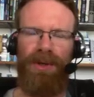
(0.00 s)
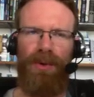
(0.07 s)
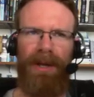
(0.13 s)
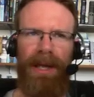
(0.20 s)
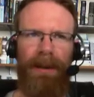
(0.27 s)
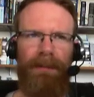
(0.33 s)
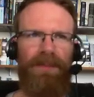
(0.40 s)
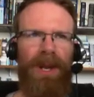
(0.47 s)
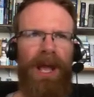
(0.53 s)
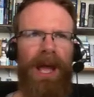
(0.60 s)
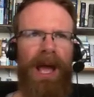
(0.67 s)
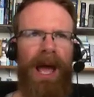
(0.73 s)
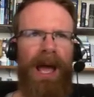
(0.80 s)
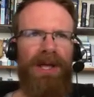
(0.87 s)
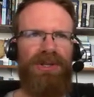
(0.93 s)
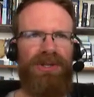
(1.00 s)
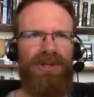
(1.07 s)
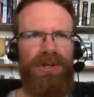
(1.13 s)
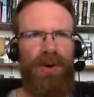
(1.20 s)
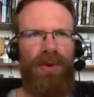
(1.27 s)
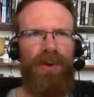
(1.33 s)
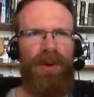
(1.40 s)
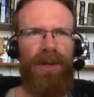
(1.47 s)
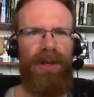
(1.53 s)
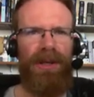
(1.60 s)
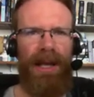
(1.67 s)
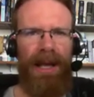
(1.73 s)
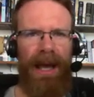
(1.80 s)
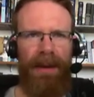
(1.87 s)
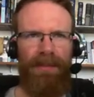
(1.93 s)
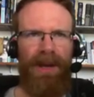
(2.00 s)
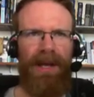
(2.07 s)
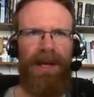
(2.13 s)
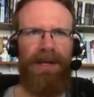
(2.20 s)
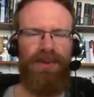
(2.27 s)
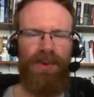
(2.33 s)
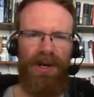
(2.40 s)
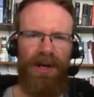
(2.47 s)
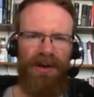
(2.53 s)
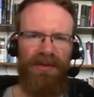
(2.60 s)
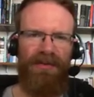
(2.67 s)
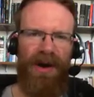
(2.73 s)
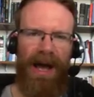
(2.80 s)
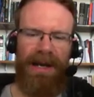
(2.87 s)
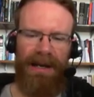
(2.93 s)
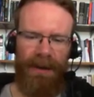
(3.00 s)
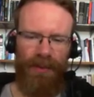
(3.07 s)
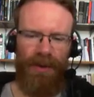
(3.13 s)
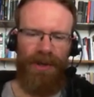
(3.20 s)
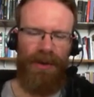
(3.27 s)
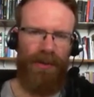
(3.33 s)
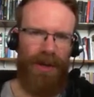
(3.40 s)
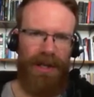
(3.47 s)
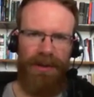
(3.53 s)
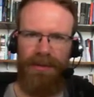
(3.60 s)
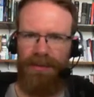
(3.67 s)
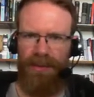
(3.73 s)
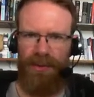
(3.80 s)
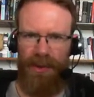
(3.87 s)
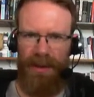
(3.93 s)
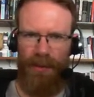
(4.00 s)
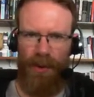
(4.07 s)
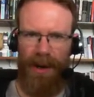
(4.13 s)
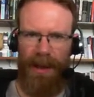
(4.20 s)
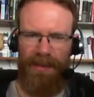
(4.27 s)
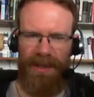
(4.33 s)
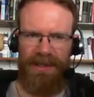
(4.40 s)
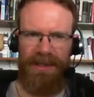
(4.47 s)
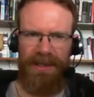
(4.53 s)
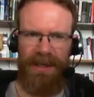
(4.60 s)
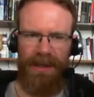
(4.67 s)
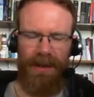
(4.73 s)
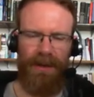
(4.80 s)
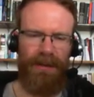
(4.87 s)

epic, as we're going to define it, and we're going to read three more epics in here, uh, depending on how you define them, maybe more than